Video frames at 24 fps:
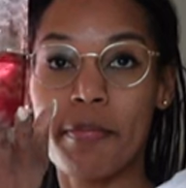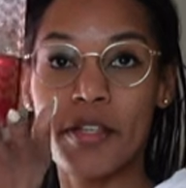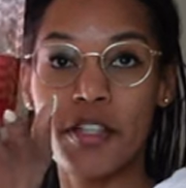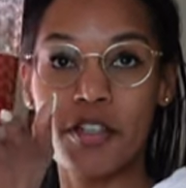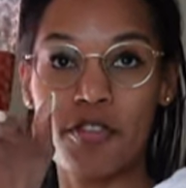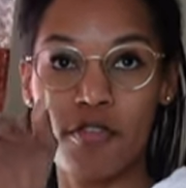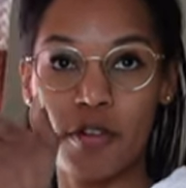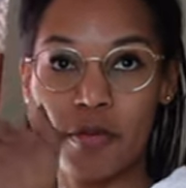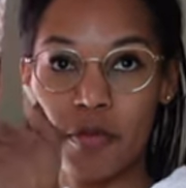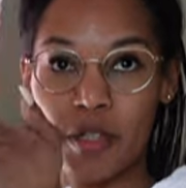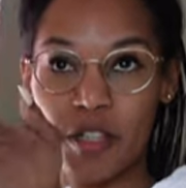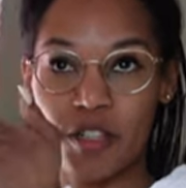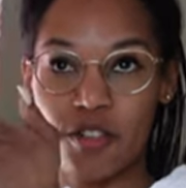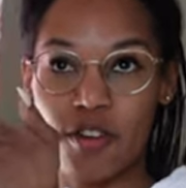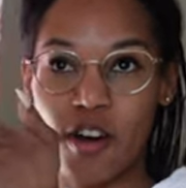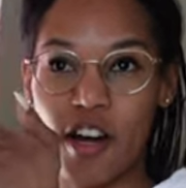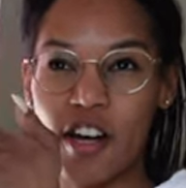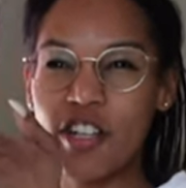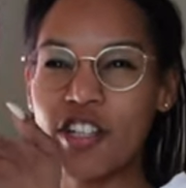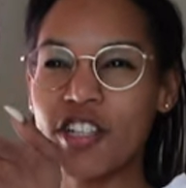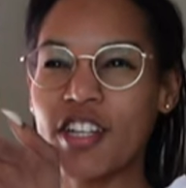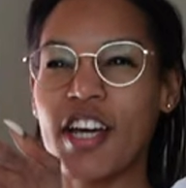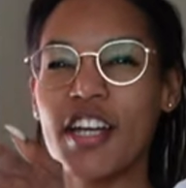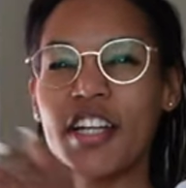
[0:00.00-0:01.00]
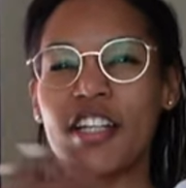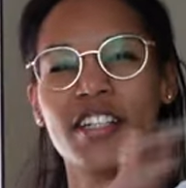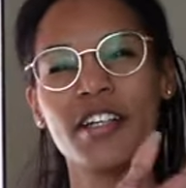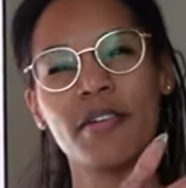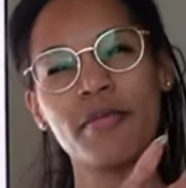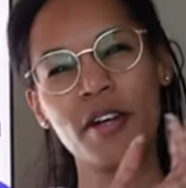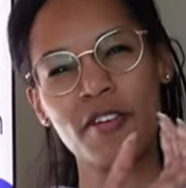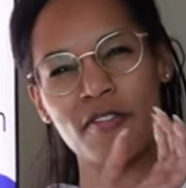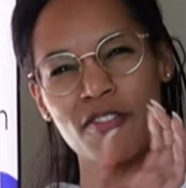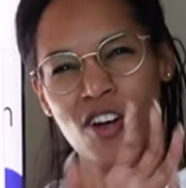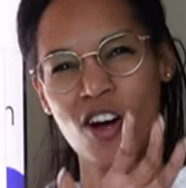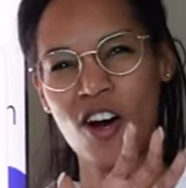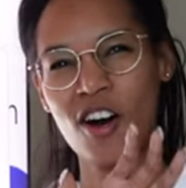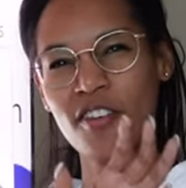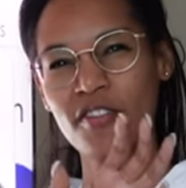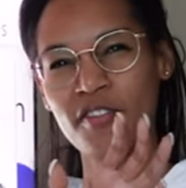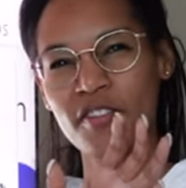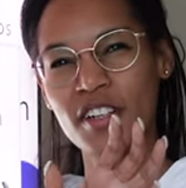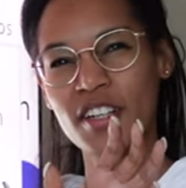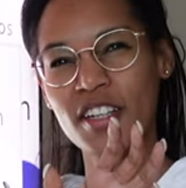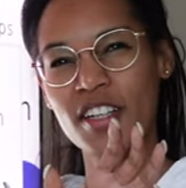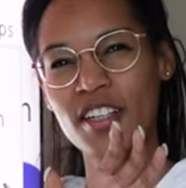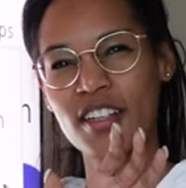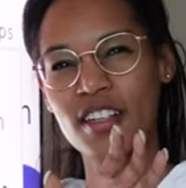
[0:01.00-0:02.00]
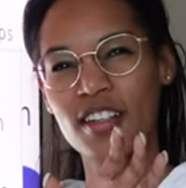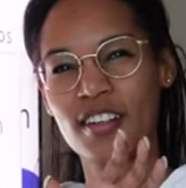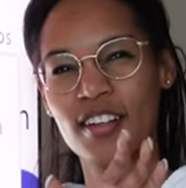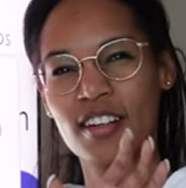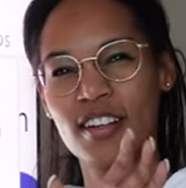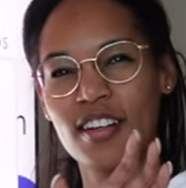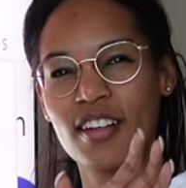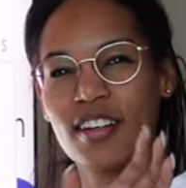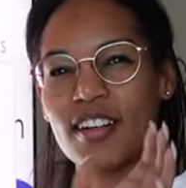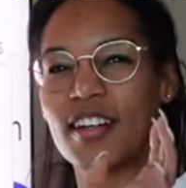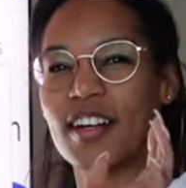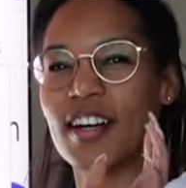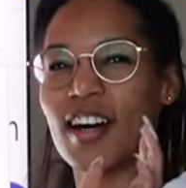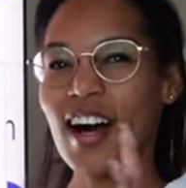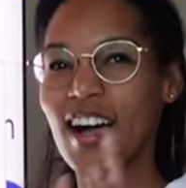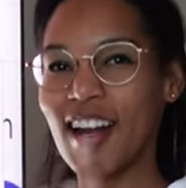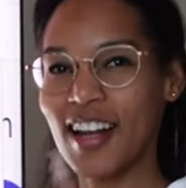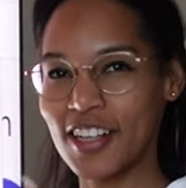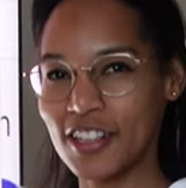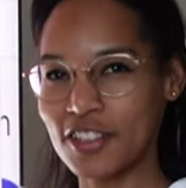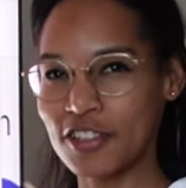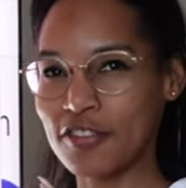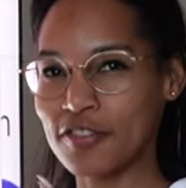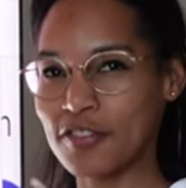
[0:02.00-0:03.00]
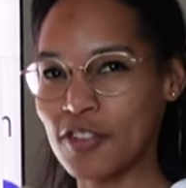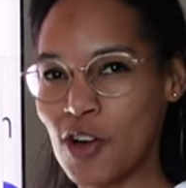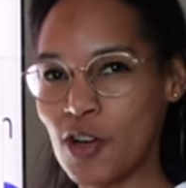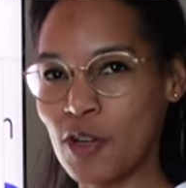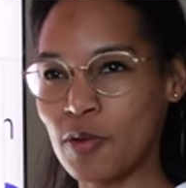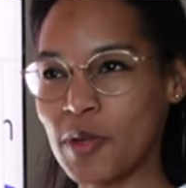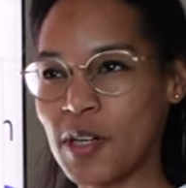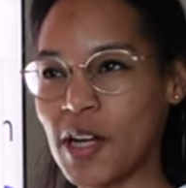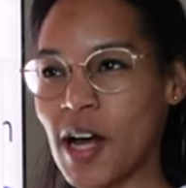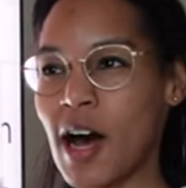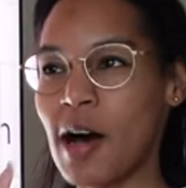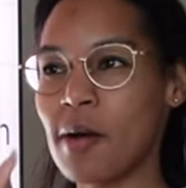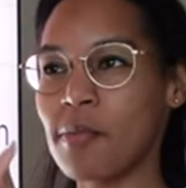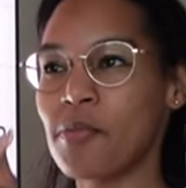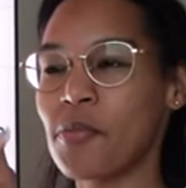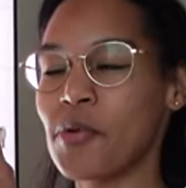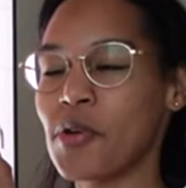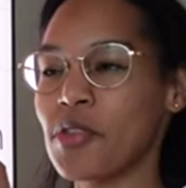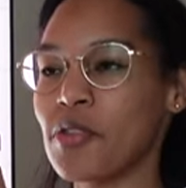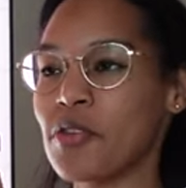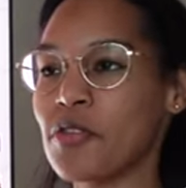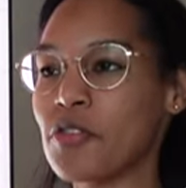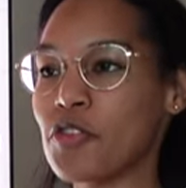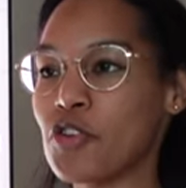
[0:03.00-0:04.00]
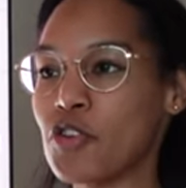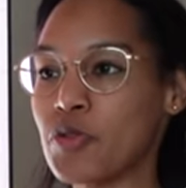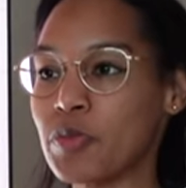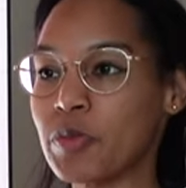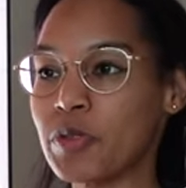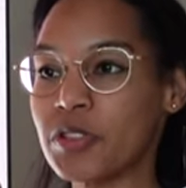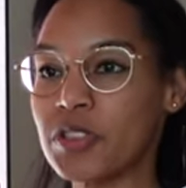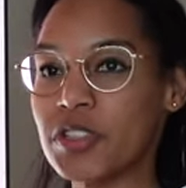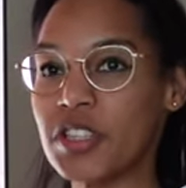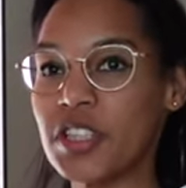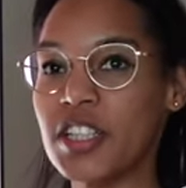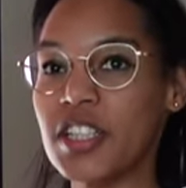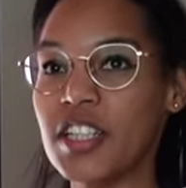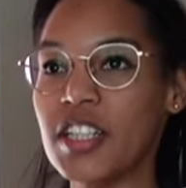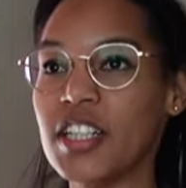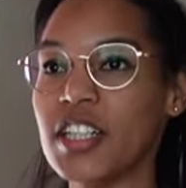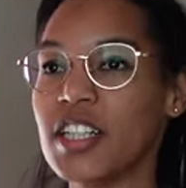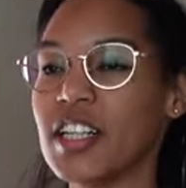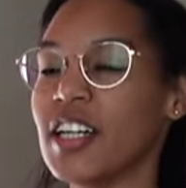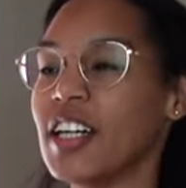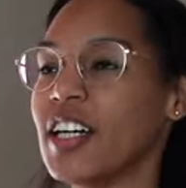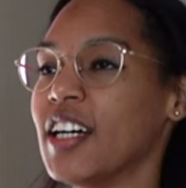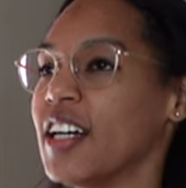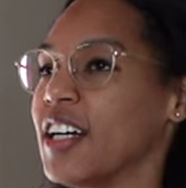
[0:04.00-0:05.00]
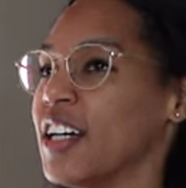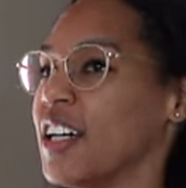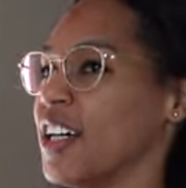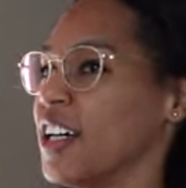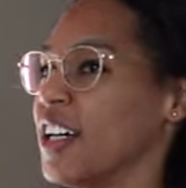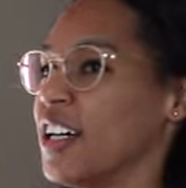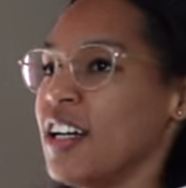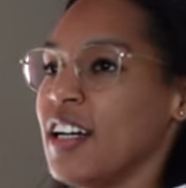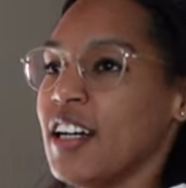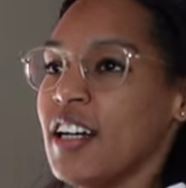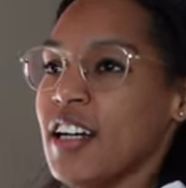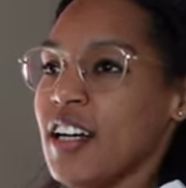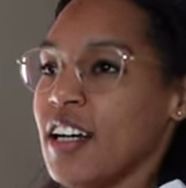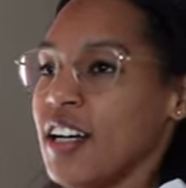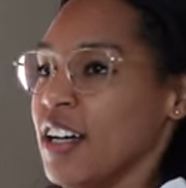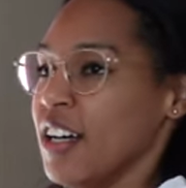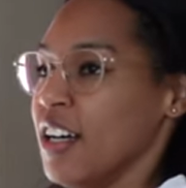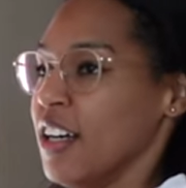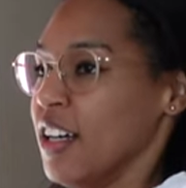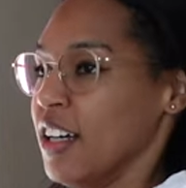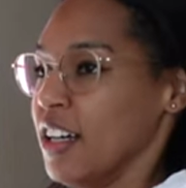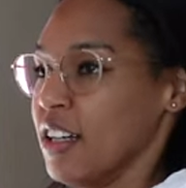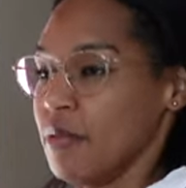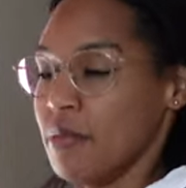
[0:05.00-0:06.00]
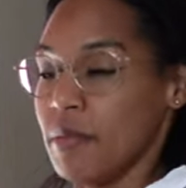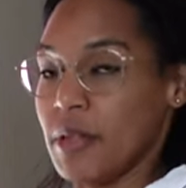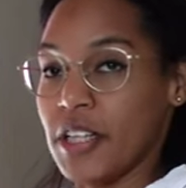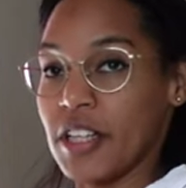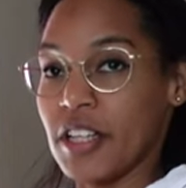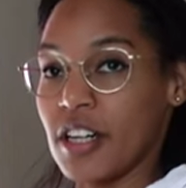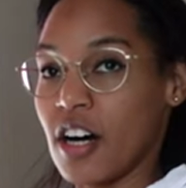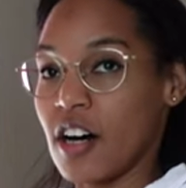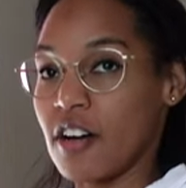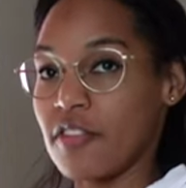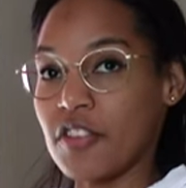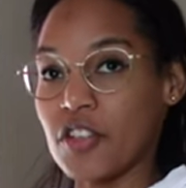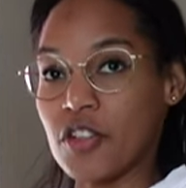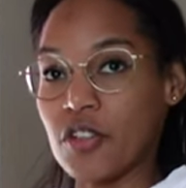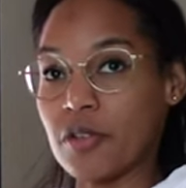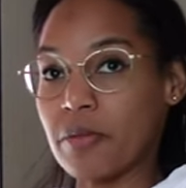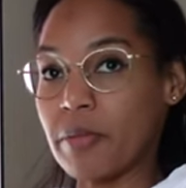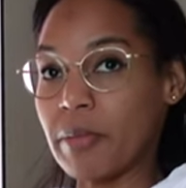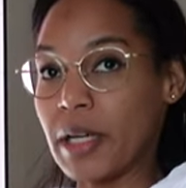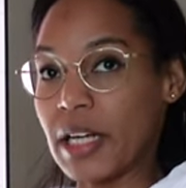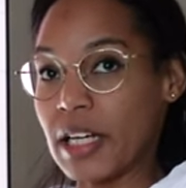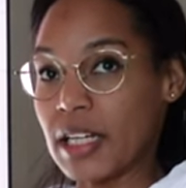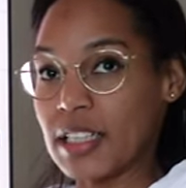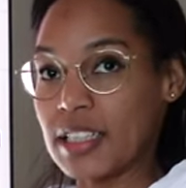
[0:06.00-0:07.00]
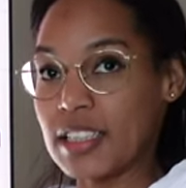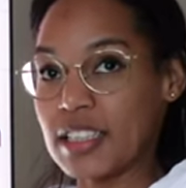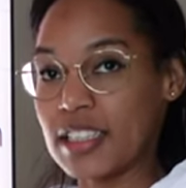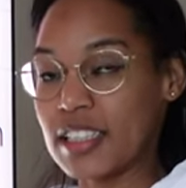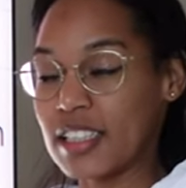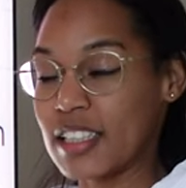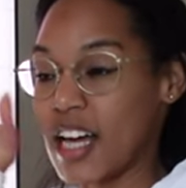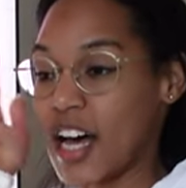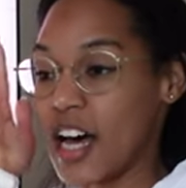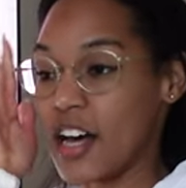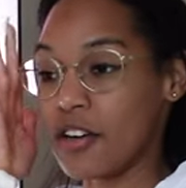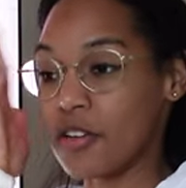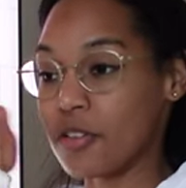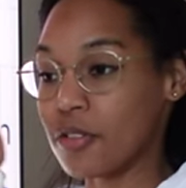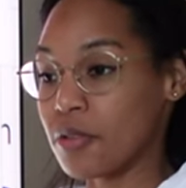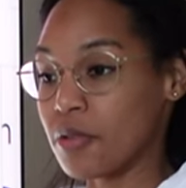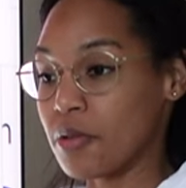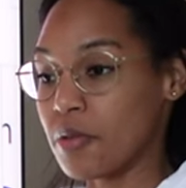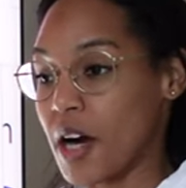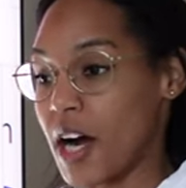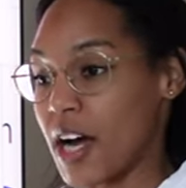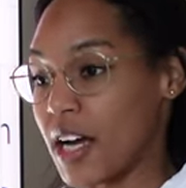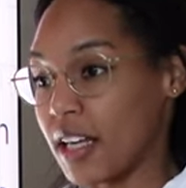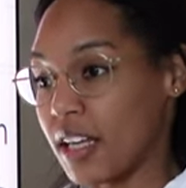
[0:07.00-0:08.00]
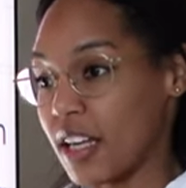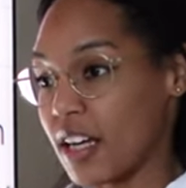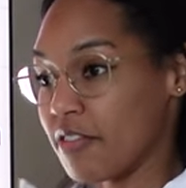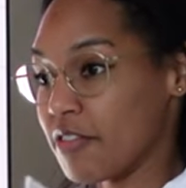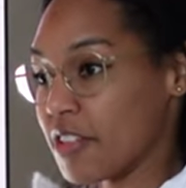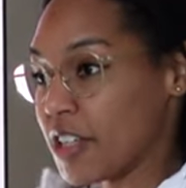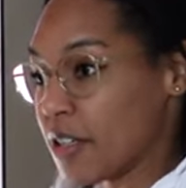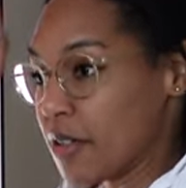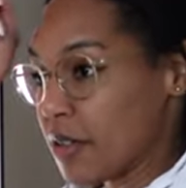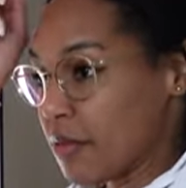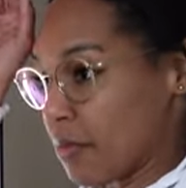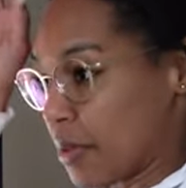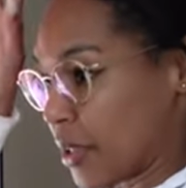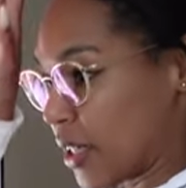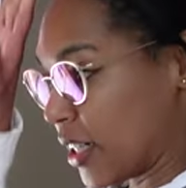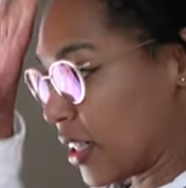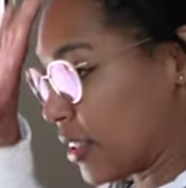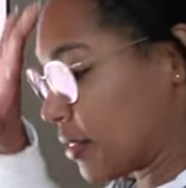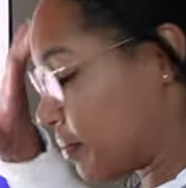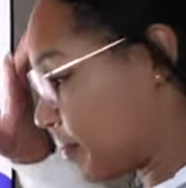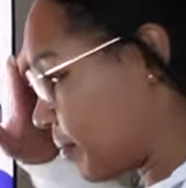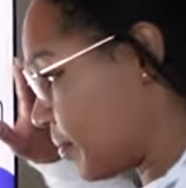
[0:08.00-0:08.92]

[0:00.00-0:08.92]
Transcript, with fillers: it's Caribbean Crush. Anytime I have coffee, I like to follow it up with a herbal tea. Me and coffee don't mix. I don't know why I love it, but